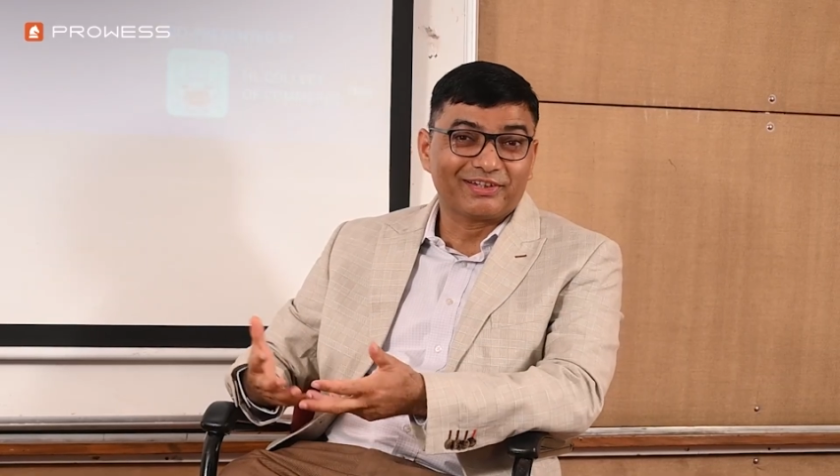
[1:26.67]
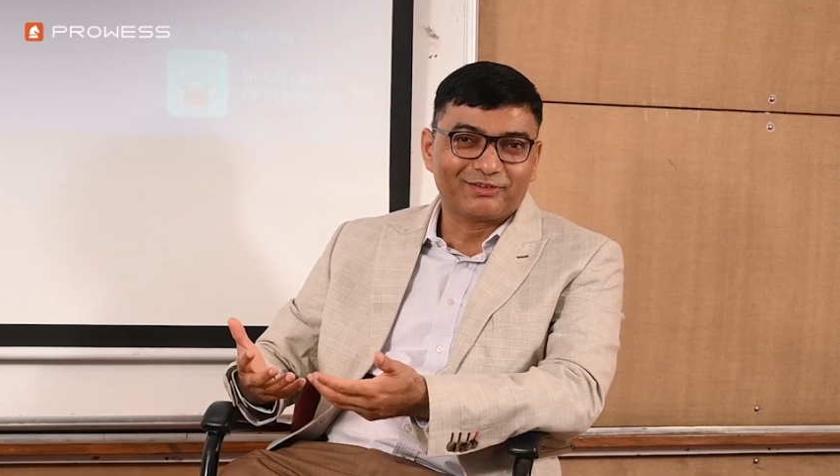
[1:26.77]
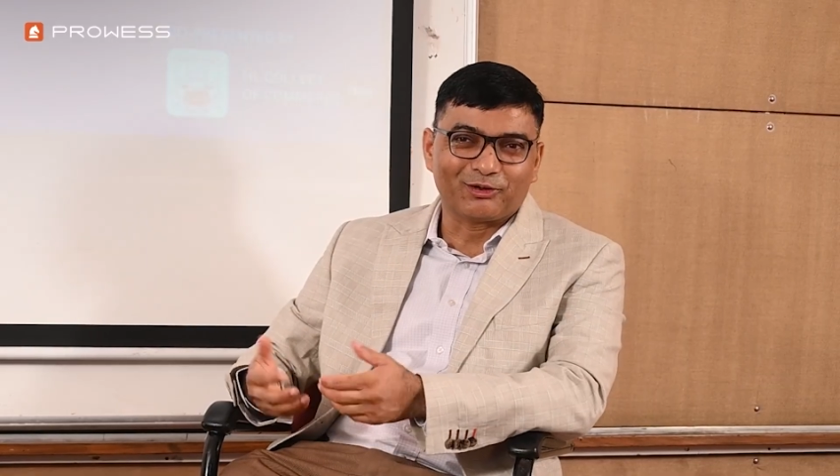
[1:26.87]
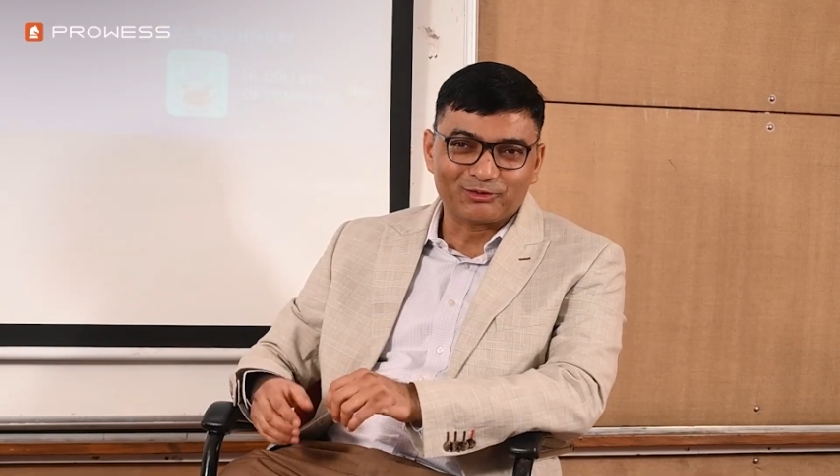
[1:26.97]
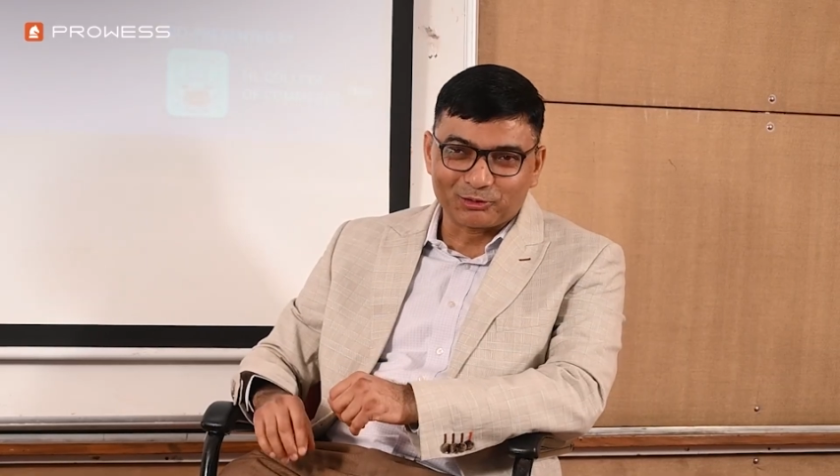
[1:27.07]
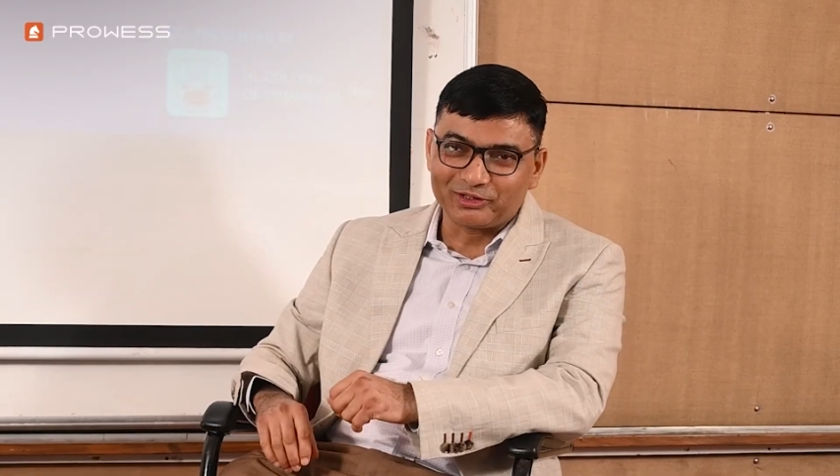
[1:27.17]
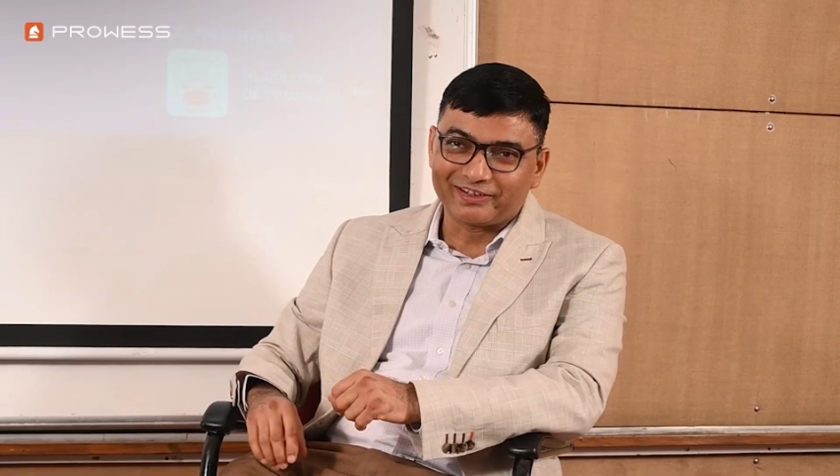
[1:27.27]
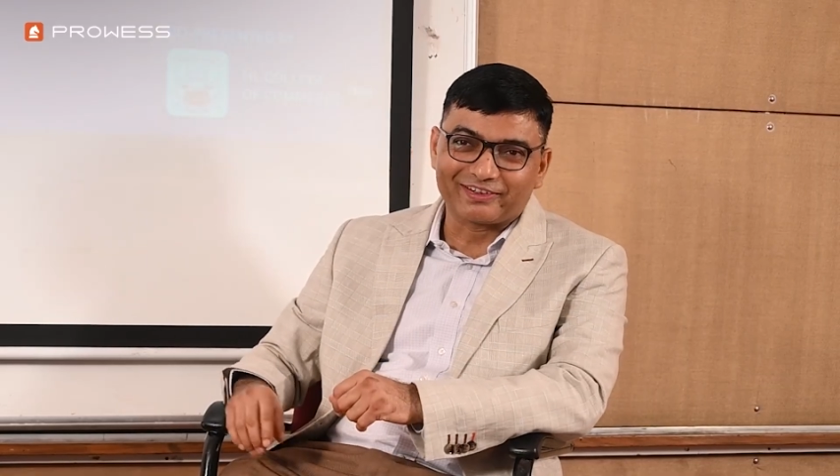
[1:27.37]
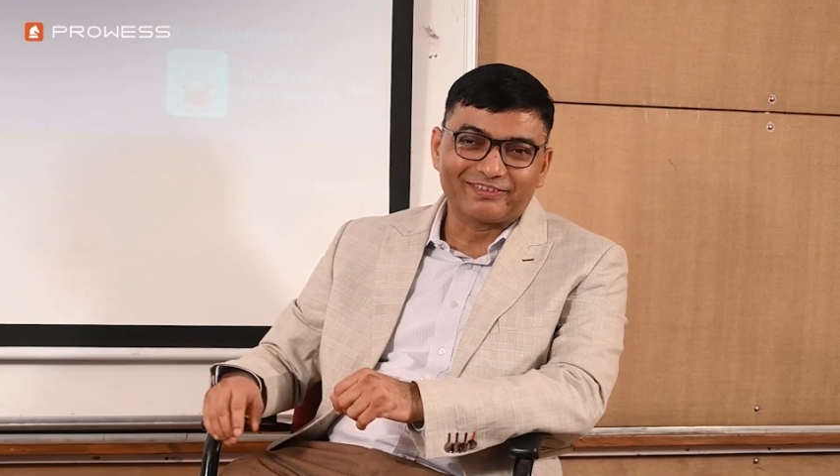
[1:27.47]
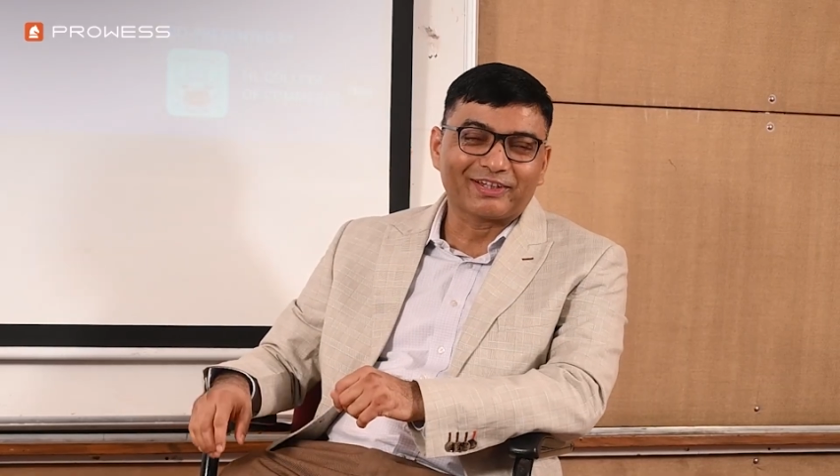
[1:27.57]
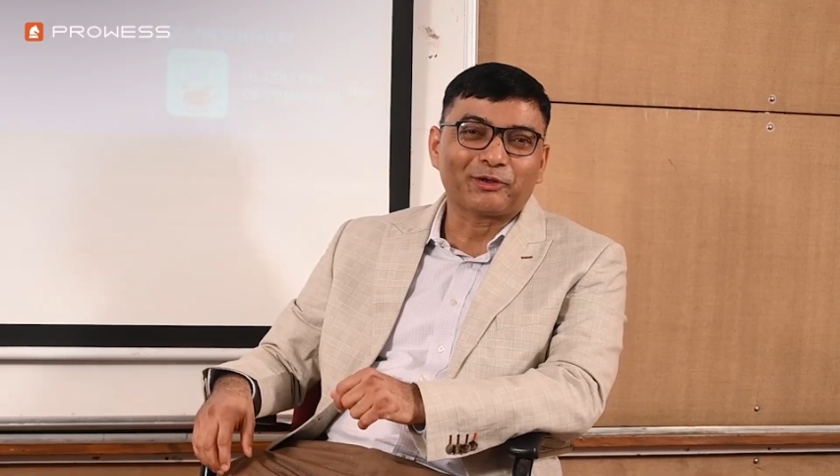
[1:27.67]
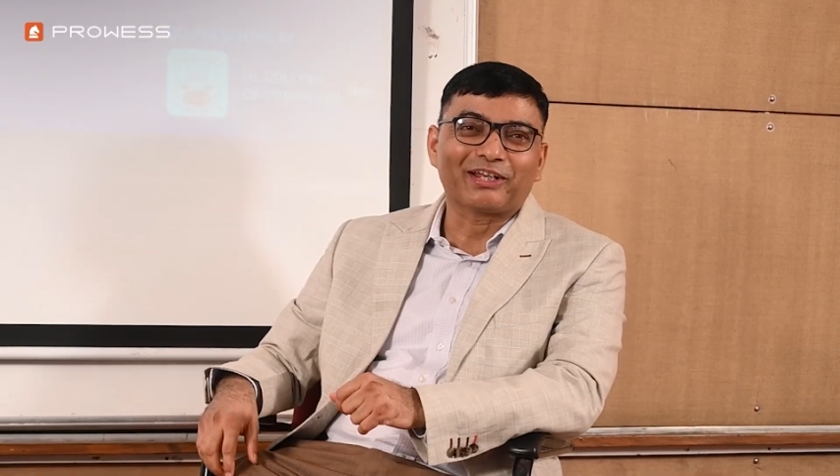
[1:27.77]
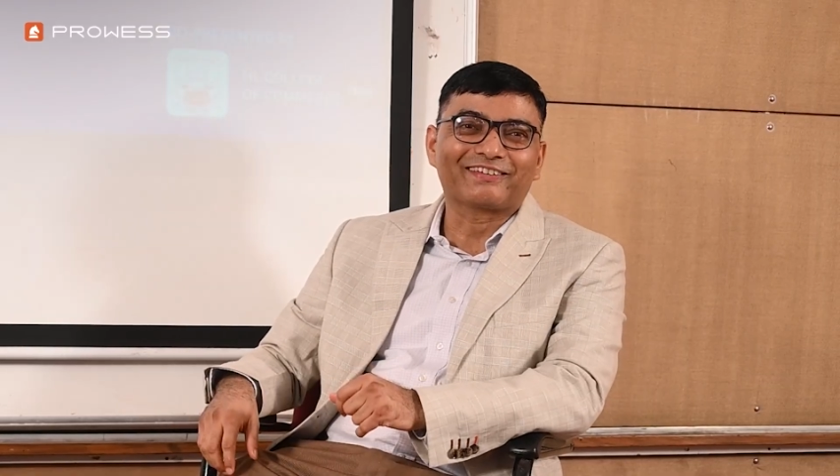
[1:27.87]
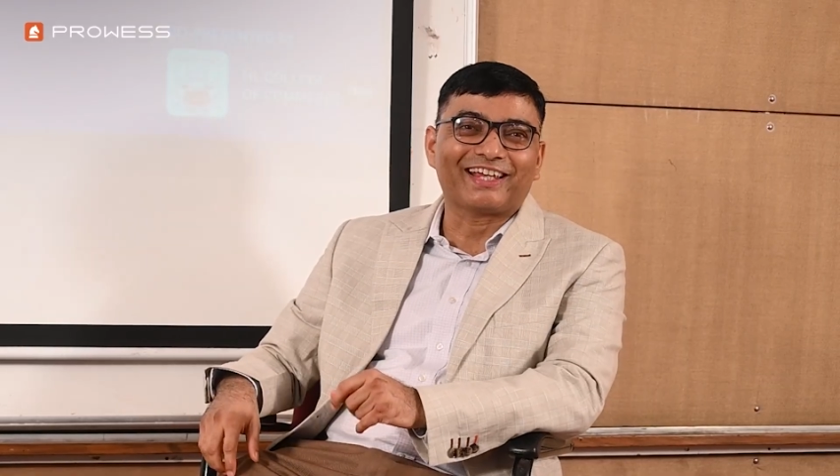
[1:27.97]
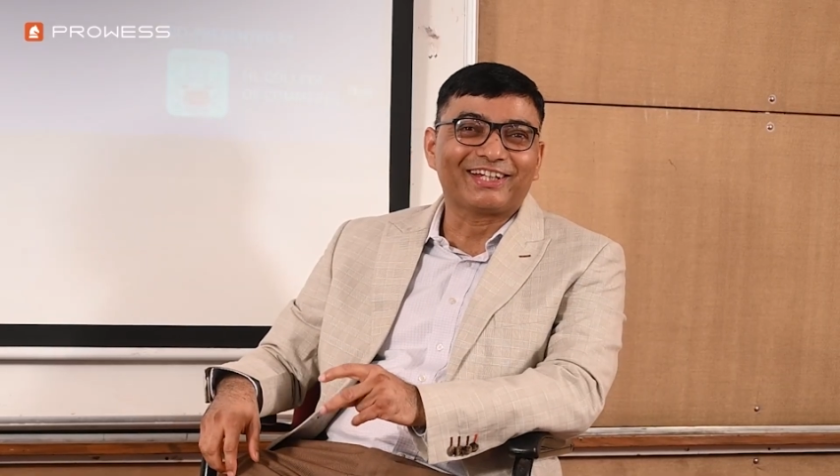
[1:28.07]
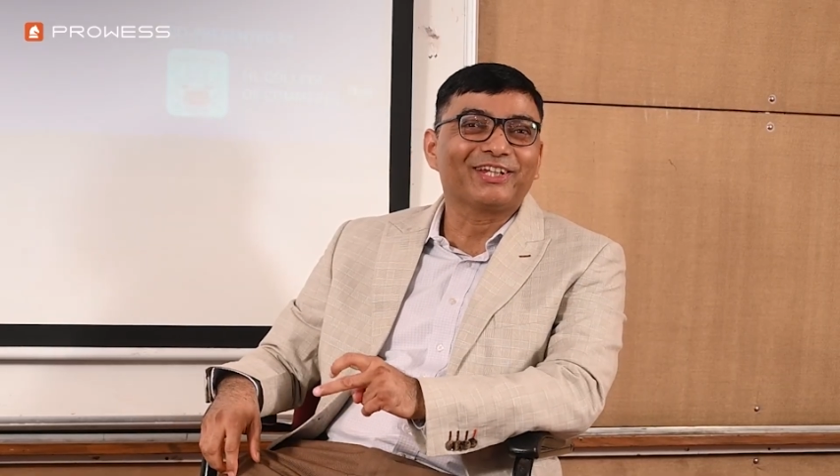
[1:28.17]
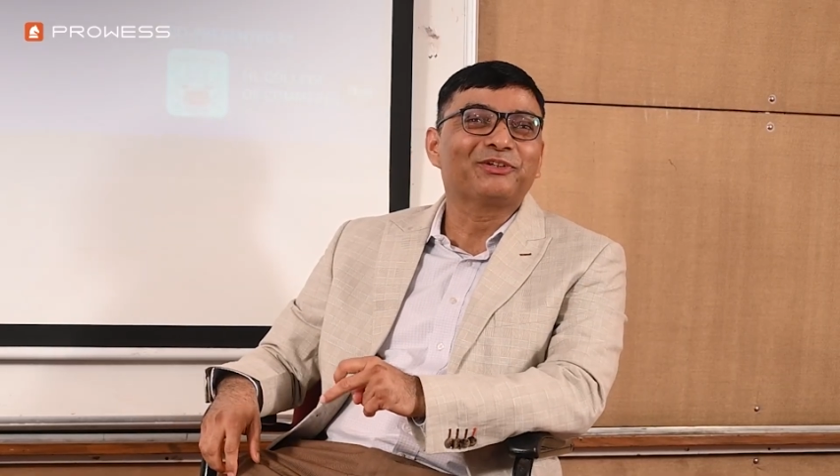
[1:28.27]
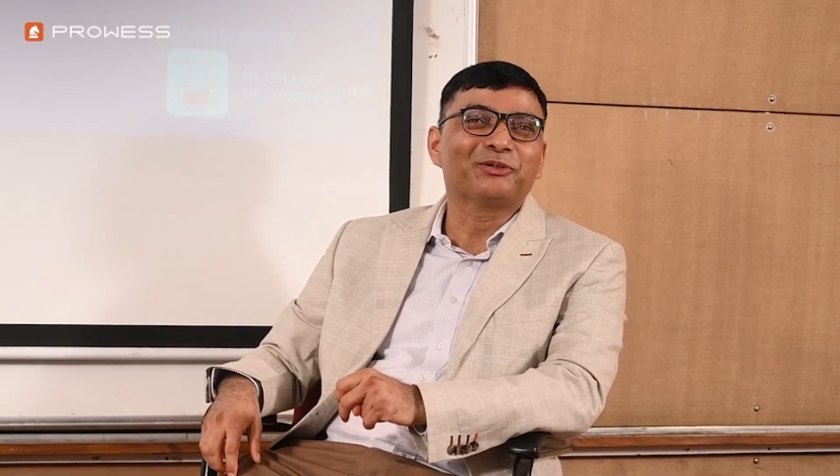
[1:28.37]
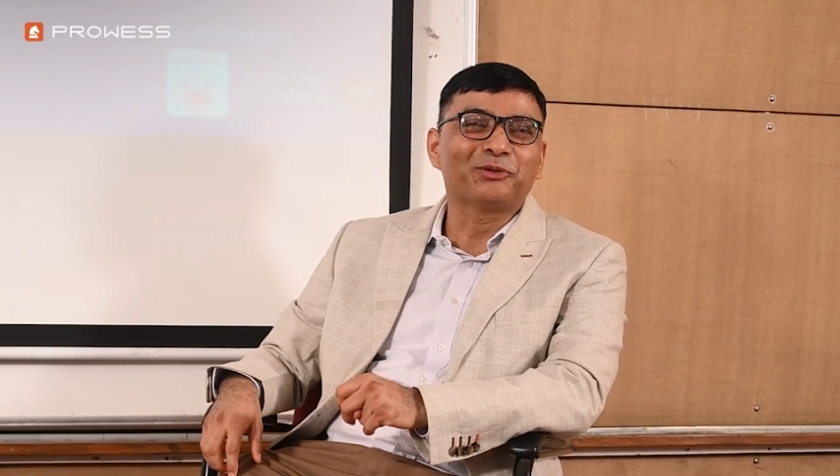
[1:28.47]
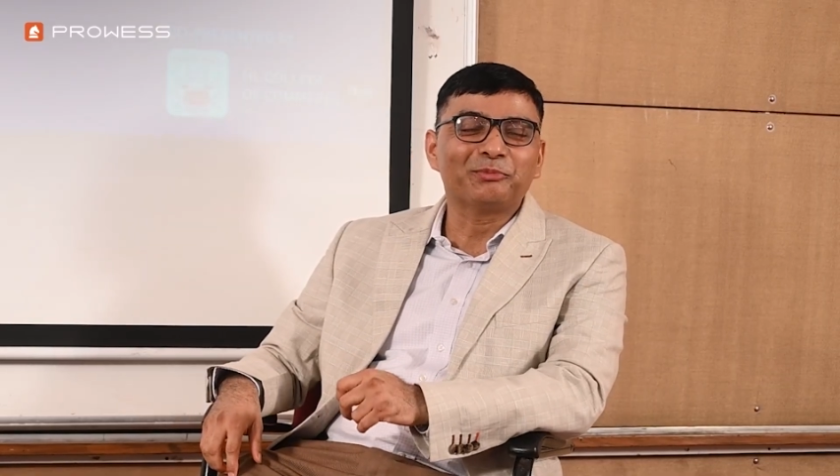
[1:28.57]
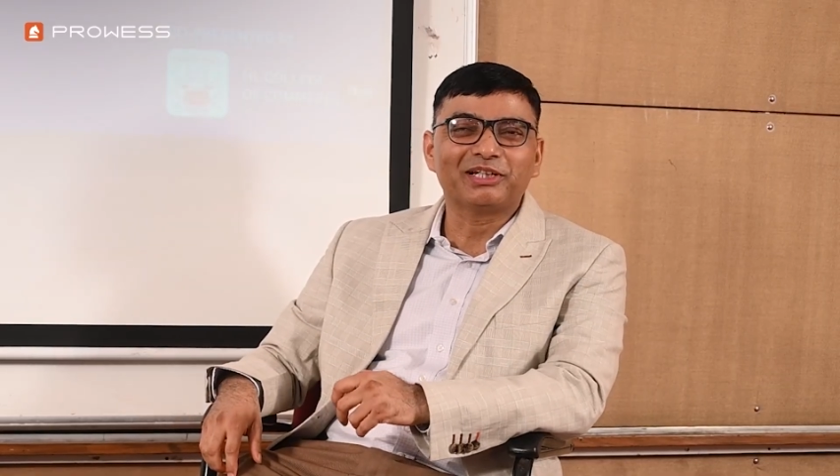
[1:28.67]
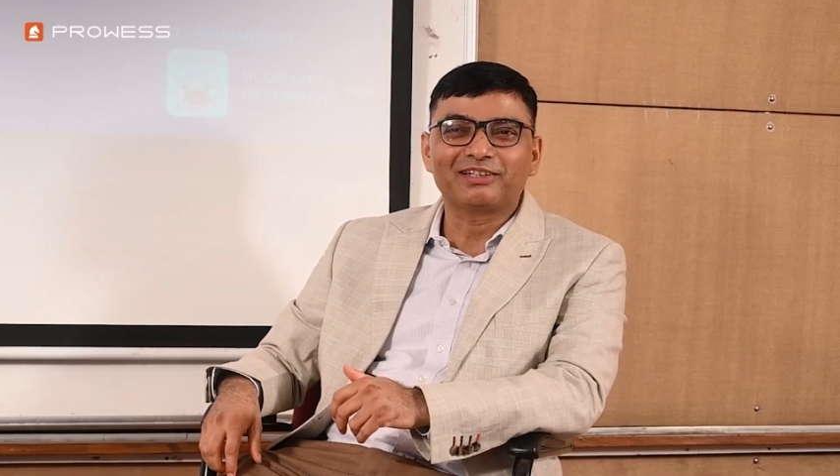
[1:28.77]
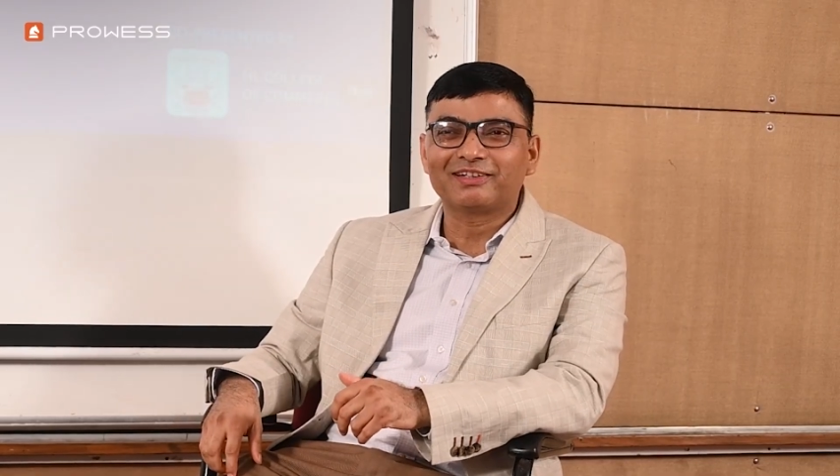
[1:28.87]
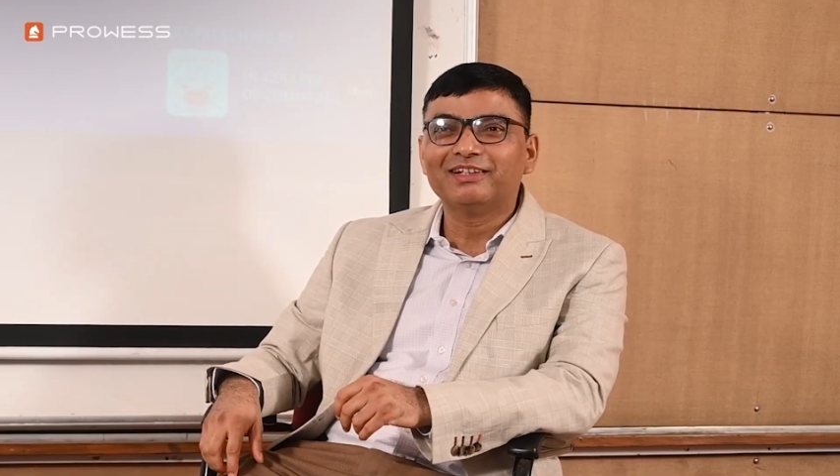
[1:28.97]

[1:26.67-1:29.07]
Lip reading: It's not so interesting or exciting to know, but